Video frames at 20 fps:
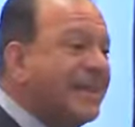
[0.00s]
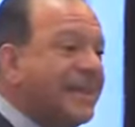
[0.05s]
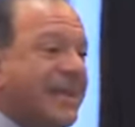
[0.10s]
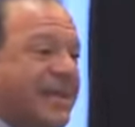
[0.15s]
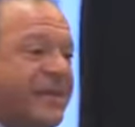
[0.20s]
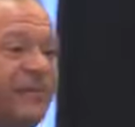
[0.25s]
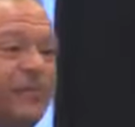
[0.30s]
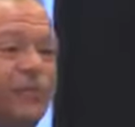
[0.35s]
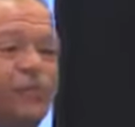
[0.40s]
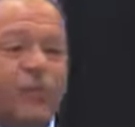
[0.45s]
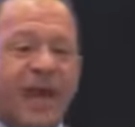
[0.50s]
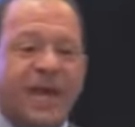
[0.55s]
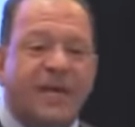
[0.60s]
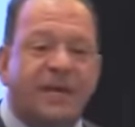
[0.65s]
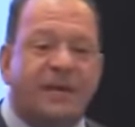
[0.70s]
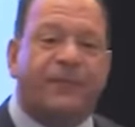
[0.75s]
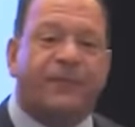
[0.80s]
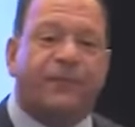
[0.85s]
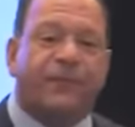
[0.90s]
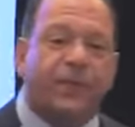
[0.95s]
live rent
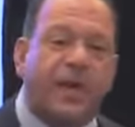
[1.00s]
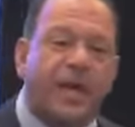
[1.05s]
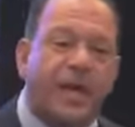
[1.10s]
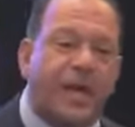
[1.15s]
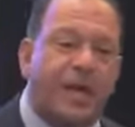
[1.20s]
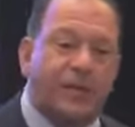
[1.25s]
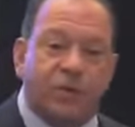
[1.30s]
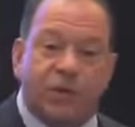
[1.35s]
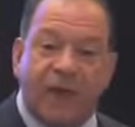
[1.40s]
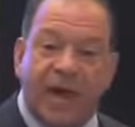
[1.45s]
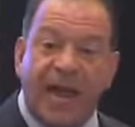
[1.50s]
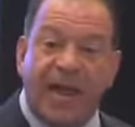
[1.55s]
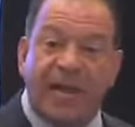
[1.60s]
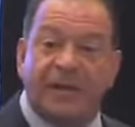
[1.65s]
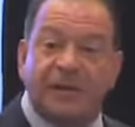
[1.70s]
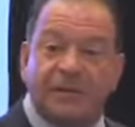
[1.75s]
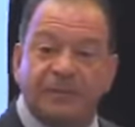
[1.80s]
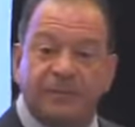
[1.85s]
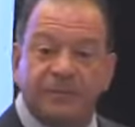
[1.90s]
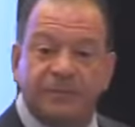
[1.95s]
free in your head.
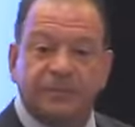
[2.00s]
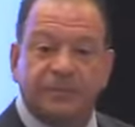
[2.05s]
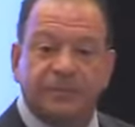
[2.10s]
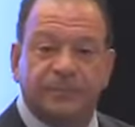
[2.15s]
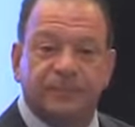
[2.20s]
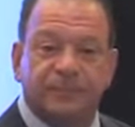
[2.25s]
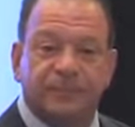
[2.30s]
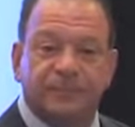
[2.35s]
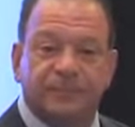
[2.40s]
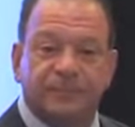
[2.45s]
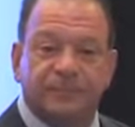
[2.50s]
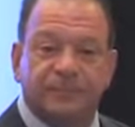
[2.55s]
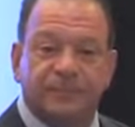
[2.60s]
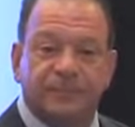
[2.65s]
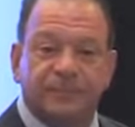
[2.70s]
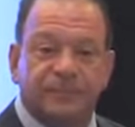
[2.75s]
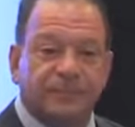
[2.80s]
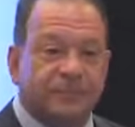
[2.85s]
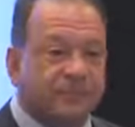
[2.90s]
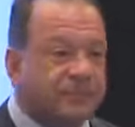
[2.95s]

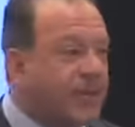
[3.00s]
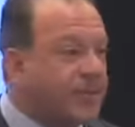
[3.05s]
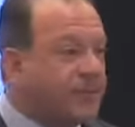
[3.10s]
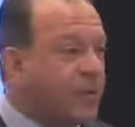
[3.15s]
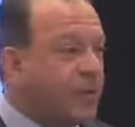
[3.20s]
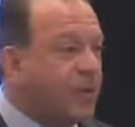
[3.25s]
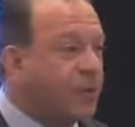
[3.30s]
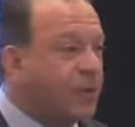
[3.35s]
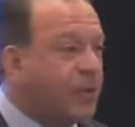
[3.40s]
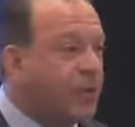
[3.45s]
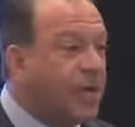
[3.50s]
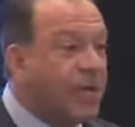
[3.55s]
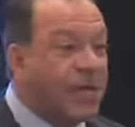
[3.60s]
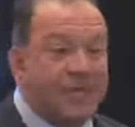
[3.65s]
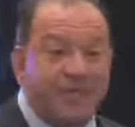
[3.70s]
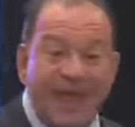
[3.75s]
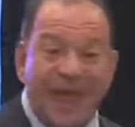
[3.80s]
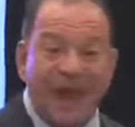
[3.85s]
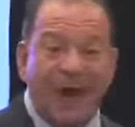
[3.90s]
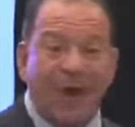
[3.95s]
They do.
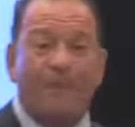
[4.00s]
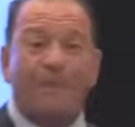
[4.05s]
They are